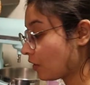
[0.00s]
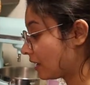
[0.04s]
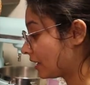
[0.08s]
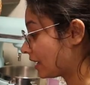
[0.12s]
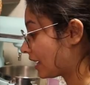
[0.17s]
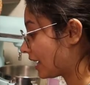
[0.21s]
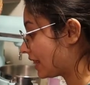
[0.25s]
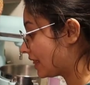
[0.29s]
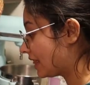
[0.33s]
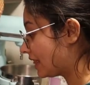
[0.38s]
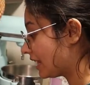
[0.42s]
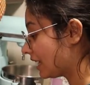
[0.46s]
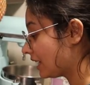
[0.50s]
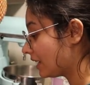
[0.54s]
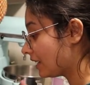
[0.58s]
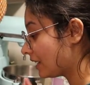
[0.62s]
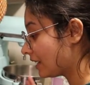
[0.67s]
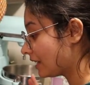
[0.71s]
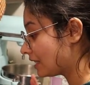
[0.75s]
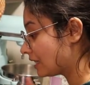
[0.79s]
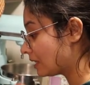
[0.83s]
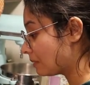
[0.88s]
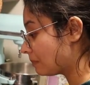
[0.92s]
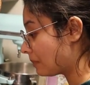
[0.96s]
All right, I think
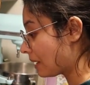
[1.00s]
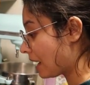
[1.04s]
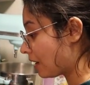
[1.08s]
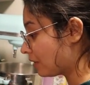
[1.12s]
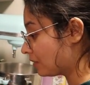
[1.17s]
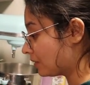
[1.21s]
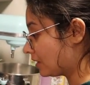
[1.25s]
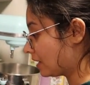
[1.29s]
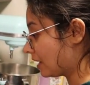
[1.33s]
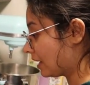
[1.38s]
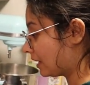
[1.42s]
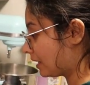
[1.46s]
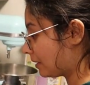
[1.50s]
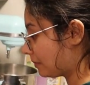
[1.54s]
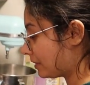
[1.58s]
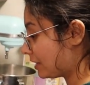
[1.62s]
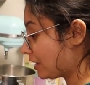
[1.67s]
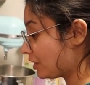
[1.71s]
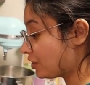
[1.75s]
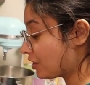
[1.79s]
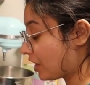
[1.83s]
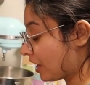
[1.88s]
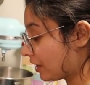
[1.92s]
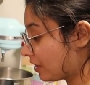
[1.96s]
it's about done. I'm
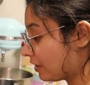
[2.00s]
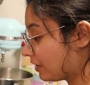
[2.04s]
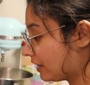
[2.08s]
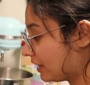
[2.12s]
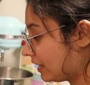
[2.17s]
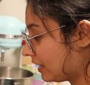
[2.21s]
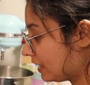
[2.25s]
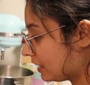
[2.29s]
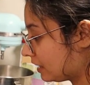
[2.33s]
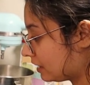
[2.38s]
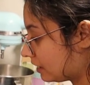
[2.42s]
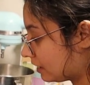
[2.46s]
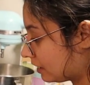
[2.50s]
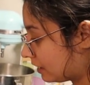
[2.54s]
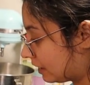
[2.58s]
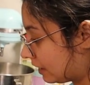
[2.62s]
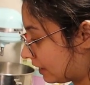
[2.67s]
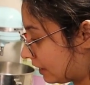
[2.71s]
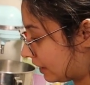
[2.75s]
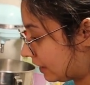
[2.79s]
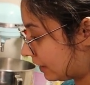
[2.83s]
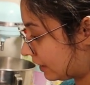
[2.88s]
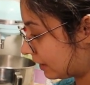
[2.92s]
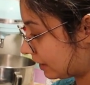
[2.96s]
gonna check on it
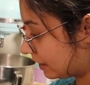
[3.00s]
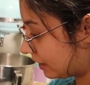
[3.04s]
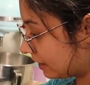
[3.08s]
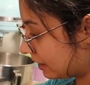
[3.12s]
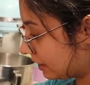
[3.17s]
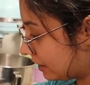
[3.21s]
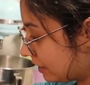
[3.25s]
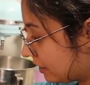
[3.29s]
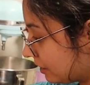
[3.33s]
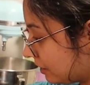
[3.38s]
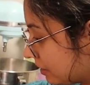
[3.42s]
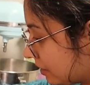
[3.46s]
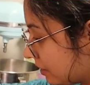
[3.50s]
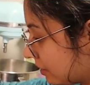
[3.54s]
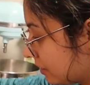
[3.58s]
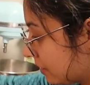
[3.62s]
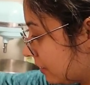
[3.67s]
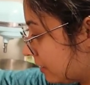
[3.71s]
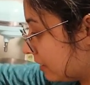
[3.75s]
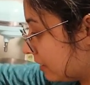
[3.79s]
and,